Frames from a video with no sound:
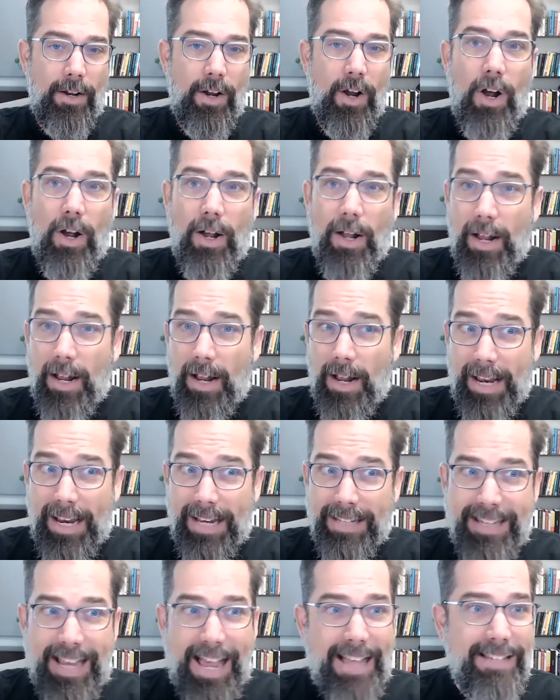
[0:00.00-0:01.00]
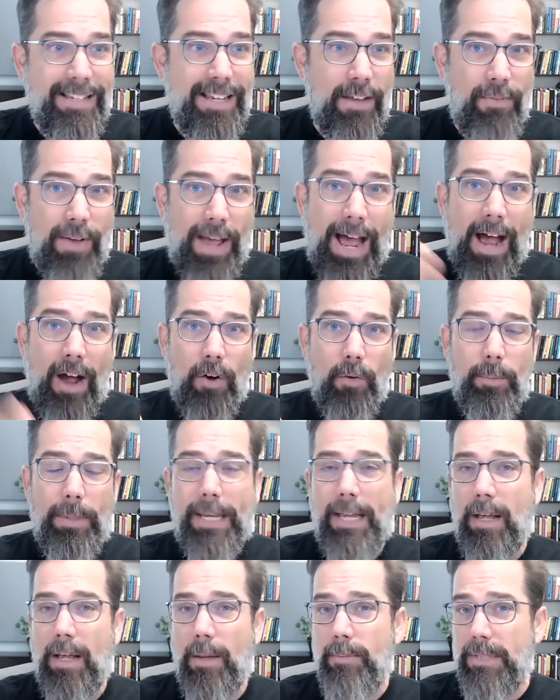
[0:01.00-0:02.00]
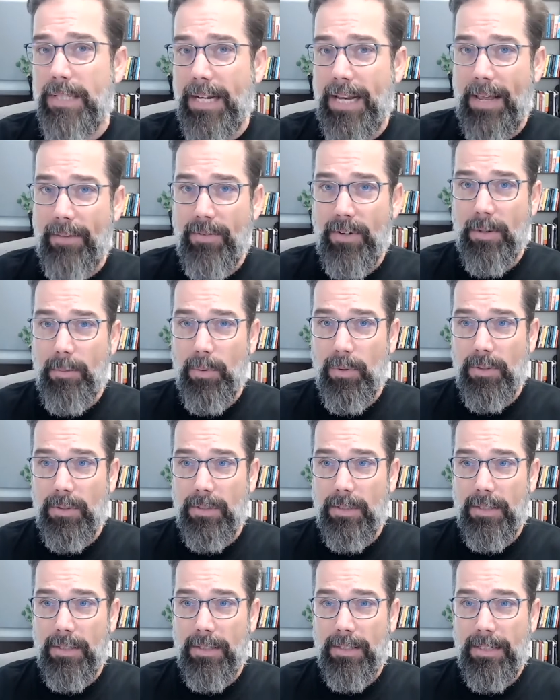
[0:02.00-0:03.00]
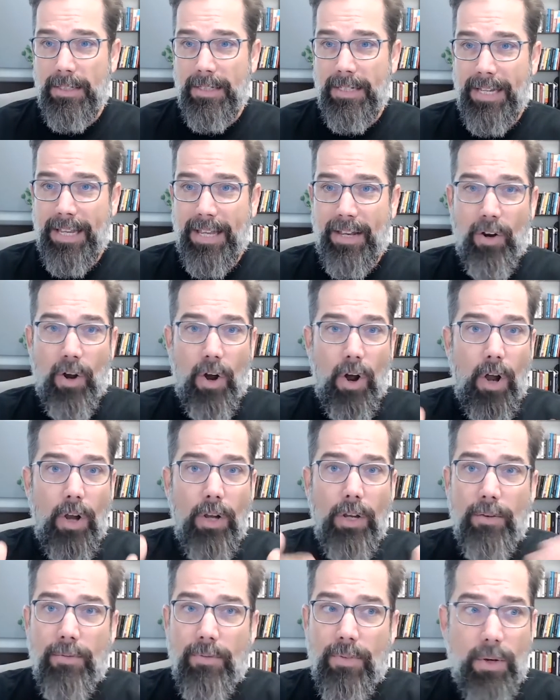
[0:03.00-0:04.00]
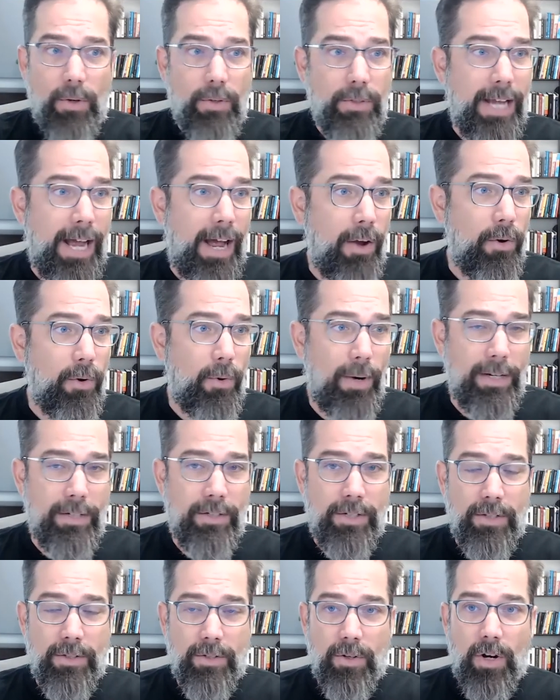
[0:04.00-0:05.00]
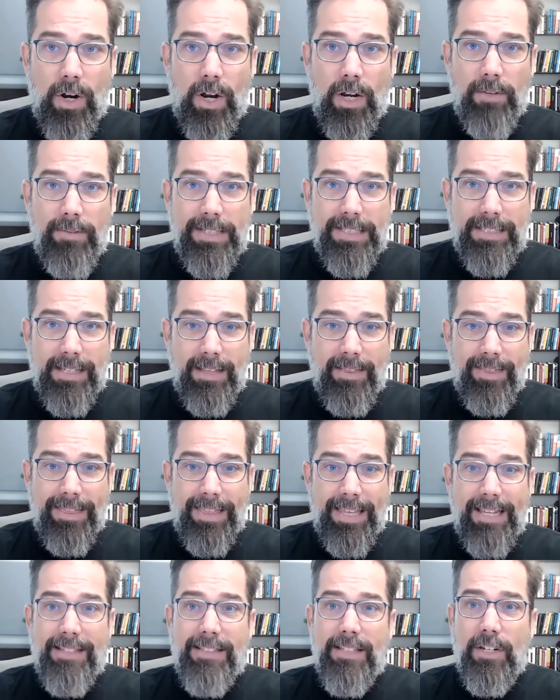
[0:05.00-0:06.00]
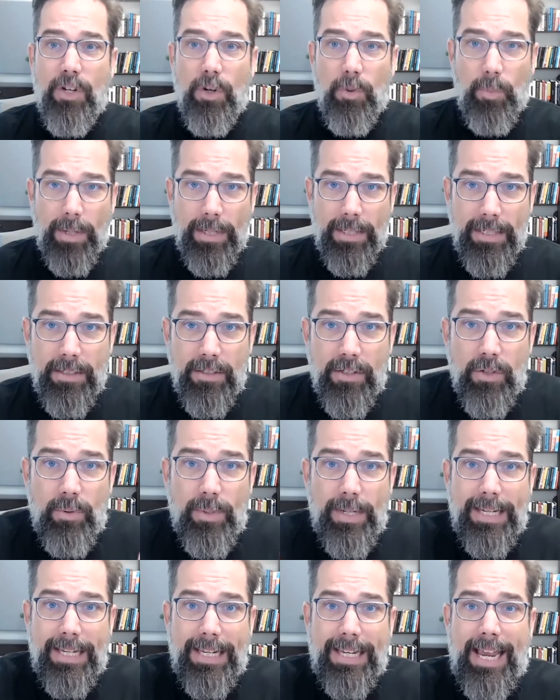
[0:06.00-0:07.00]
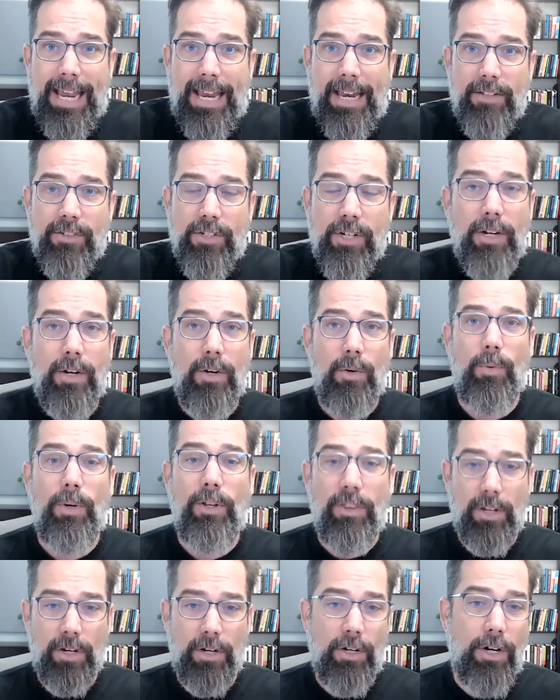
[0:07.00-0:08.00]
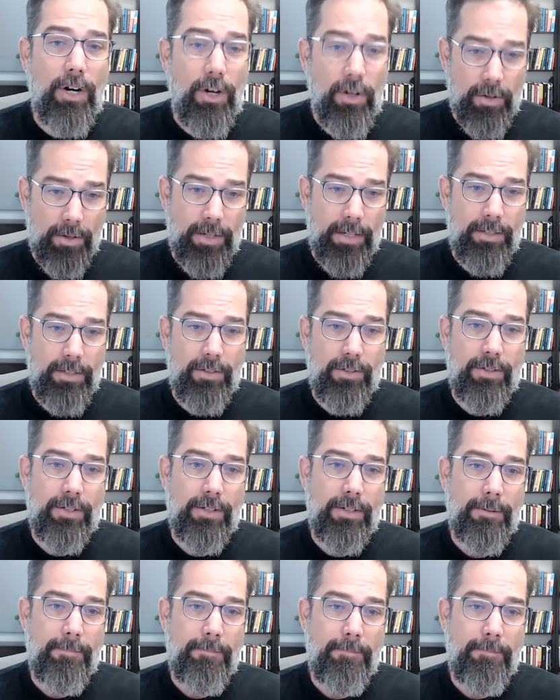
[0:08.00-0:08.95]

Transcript: uh, it's as if how becomes inevitable. And all of those how questions are all of a sudden things that you're willing to engage with courage.